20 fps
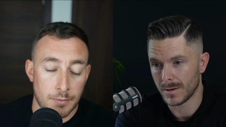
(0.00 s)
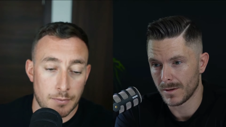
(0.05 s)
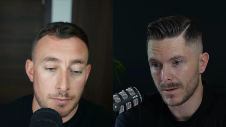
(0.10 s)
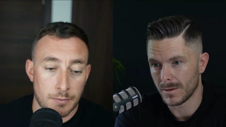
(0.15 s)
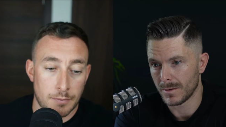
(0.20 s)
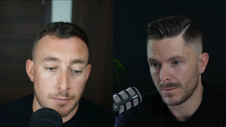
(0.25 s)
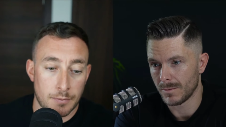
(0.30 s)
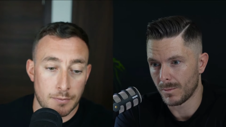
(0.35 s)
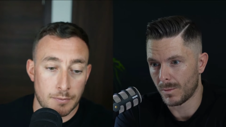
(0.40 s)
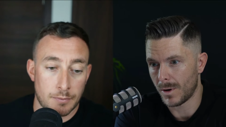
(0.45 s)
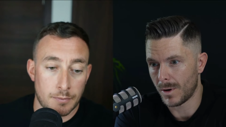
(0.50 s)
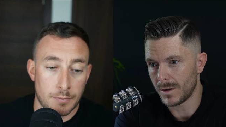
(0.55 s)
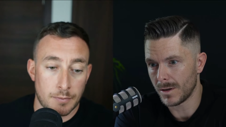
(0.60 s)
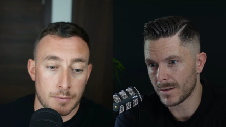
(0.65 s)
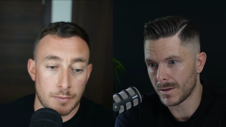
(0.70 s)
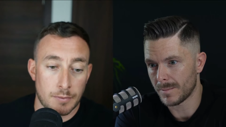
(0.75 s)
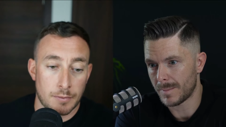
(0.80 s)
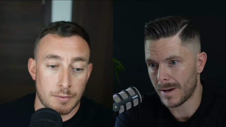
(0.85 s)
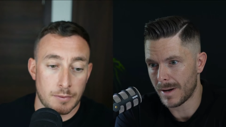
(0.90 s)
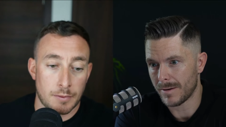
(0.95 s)
Speaker 1: One of the
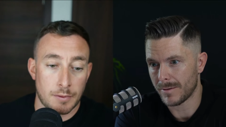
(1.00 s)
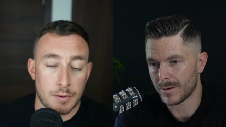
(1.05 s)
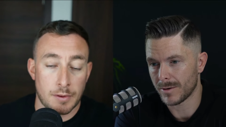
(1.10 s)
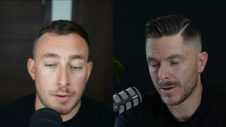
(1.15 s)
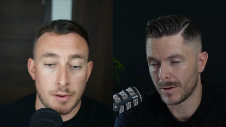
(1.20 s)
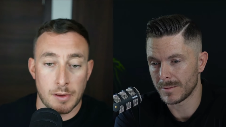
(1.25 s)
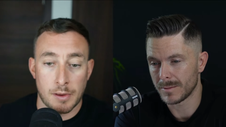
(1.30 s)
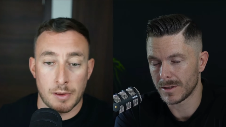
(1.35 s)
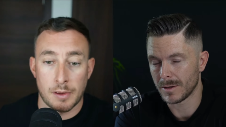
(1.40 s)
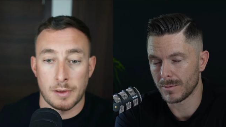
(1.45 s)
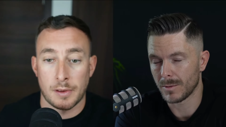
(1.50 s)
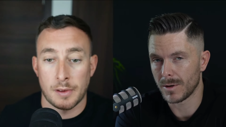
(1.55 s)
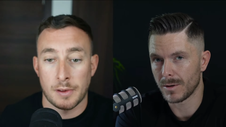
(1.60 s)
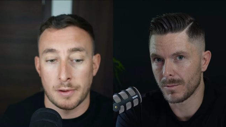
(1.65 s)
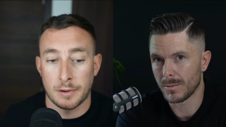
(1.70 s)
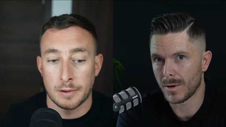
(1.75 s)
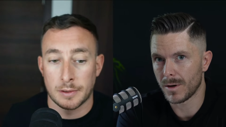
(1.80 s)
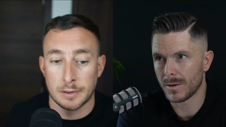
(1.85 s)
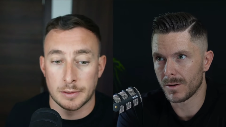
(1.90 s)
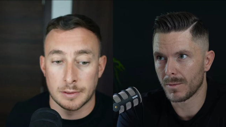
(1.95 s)
paradigms here, one,
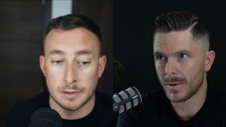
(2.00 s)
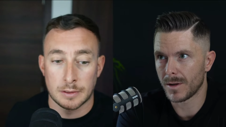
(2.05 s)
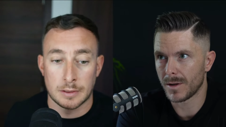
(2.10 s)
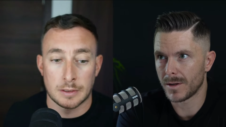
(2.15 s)
one, one of the